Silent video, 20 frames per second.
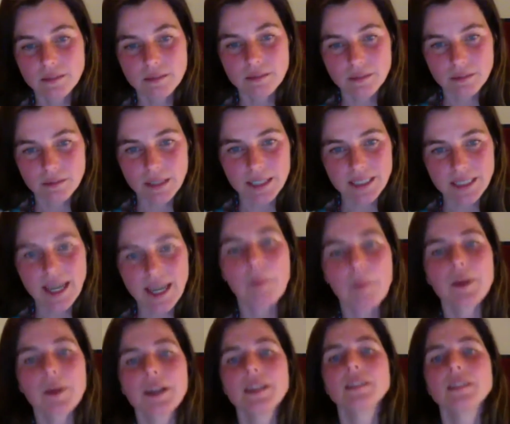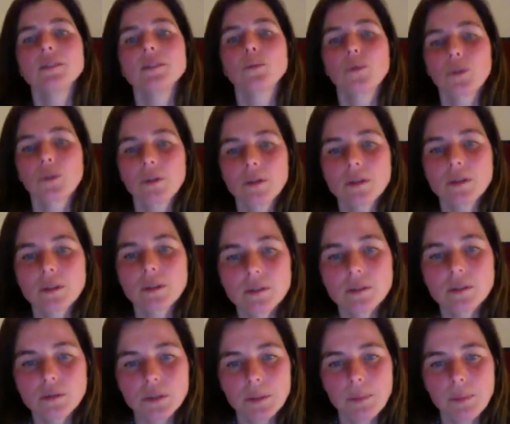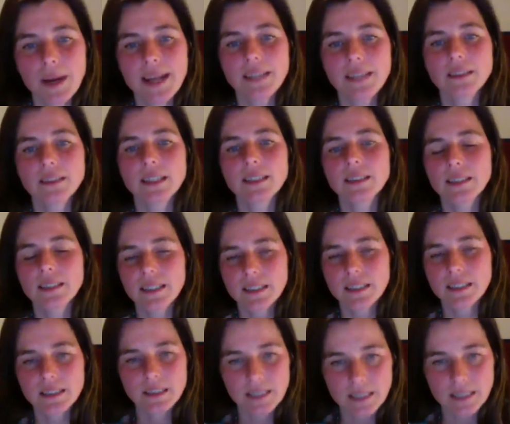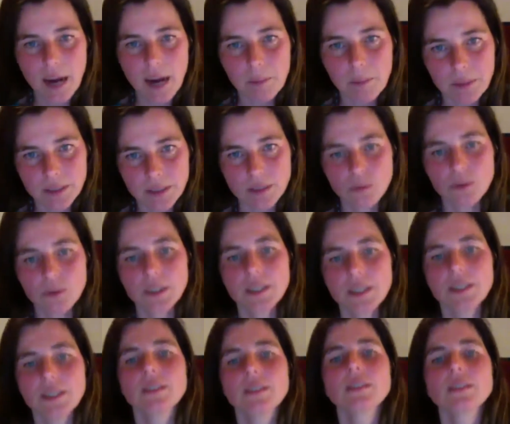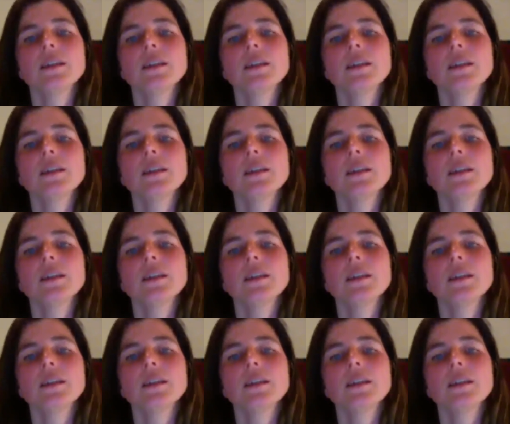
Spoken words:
is happening in the world, to the pain that's happening to the earth.